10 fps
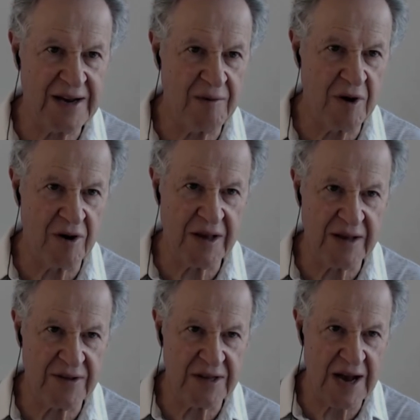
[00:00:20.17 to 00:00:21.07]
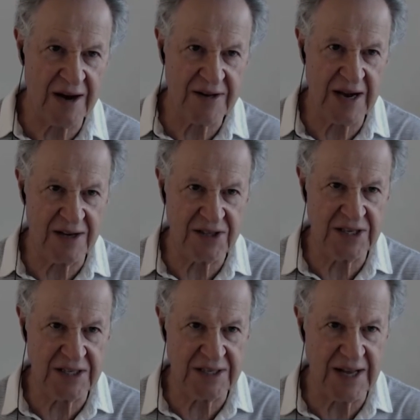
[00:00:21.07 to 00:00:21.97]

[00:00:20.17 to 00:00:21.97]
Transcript: and we're looking at the Dow down six